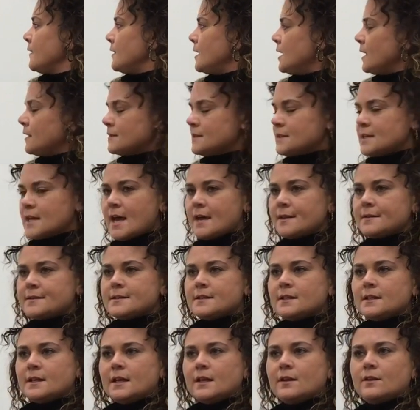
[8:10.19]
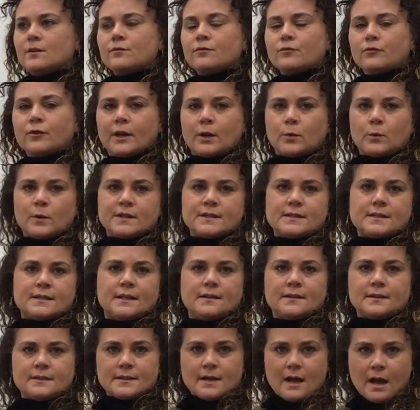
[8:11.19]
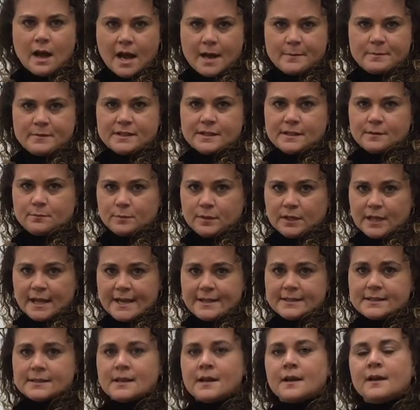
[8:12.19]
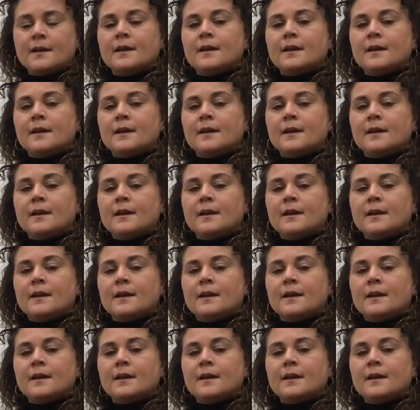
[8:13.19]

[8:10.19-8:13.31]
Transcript: the intensity, the frequency, the time is in place,